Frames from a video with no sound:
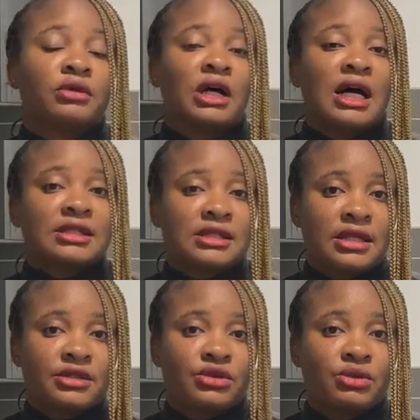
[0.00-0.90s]

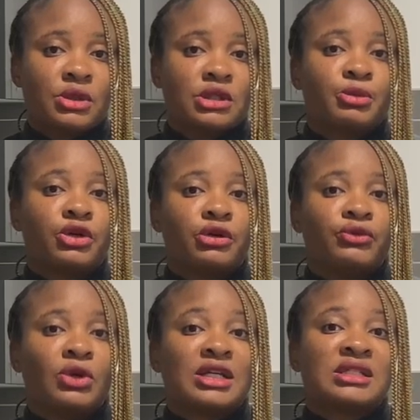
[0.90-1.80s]
access to it, both of
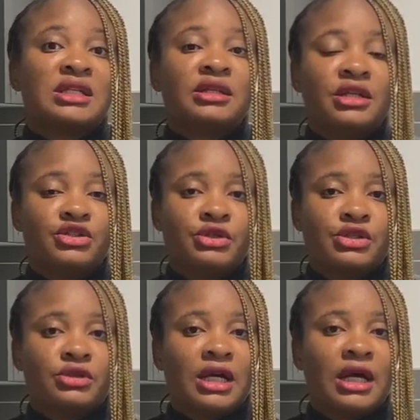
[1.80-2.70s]
you are signatories
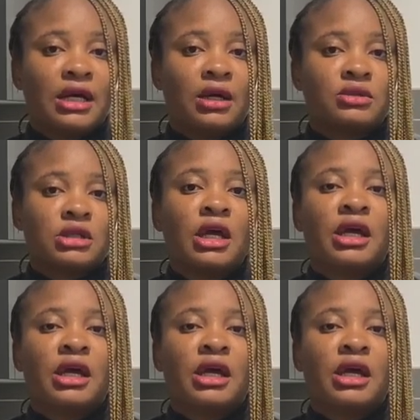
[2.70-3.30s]
to that account,